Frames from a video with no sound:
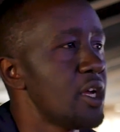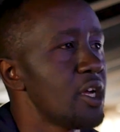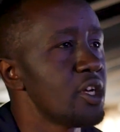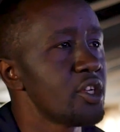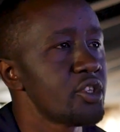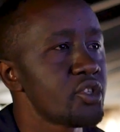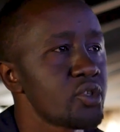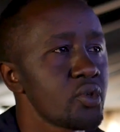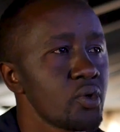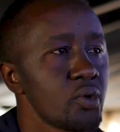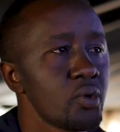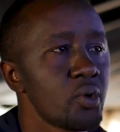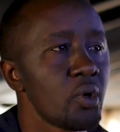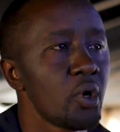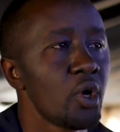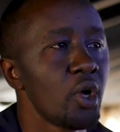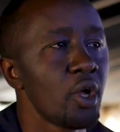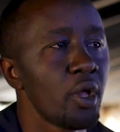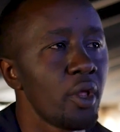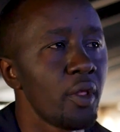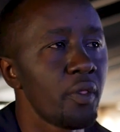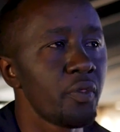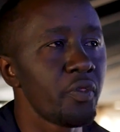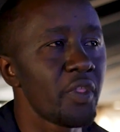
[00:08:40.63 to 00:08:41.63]
So
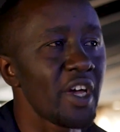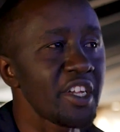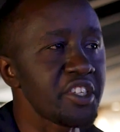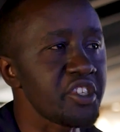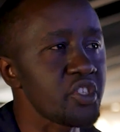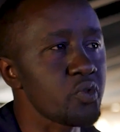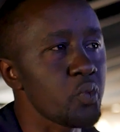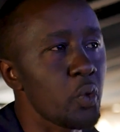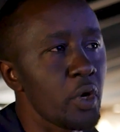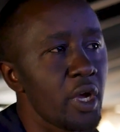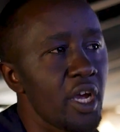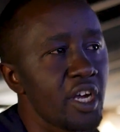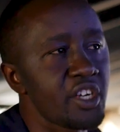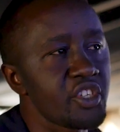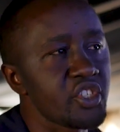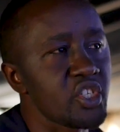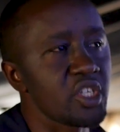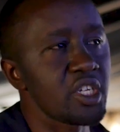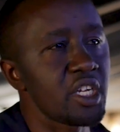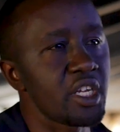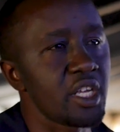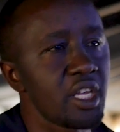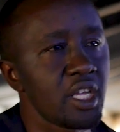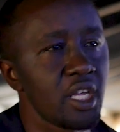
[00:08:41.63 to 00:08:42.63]
that's where
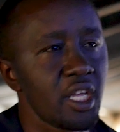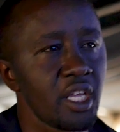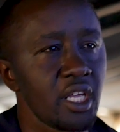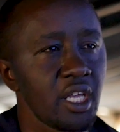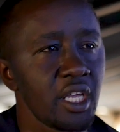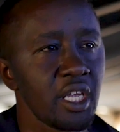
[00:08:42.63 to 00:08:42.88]
actually